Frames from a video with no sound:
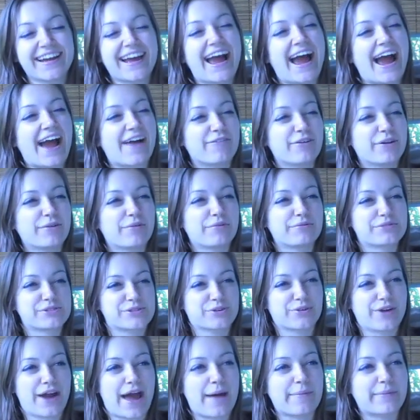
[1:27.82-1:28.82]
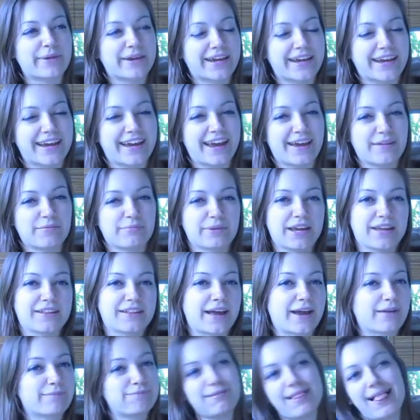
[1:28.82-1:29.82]
Everyone was grabbing it and being
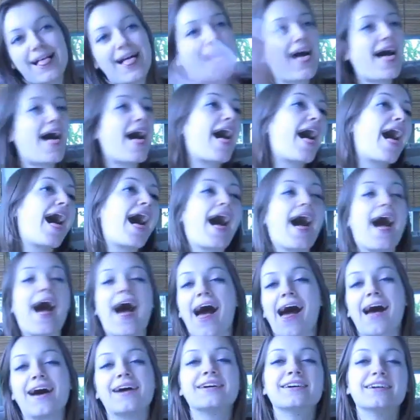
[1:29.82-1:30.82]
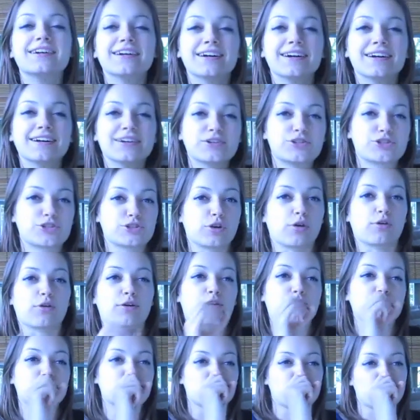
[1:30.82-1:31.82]
like, "Rah!" Shout
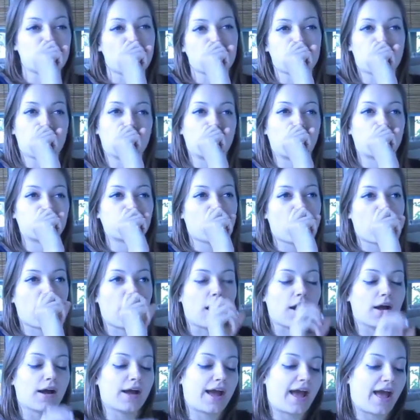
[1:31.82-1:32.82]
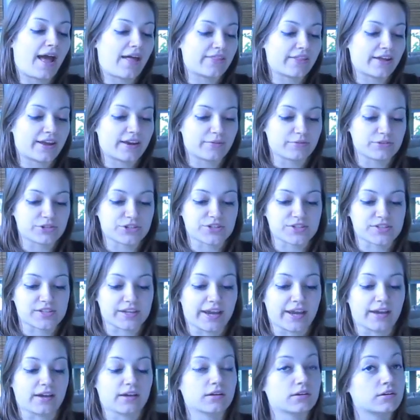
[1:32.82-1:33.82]
out to blah, blah, blah, blah. And then it was just
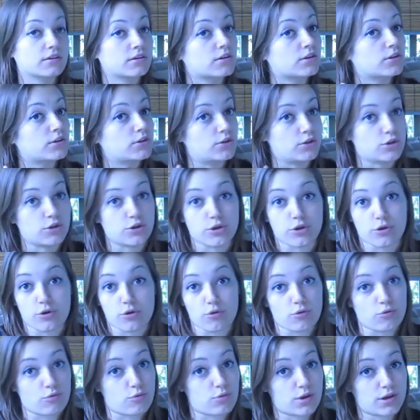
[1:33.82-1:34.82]
like, no.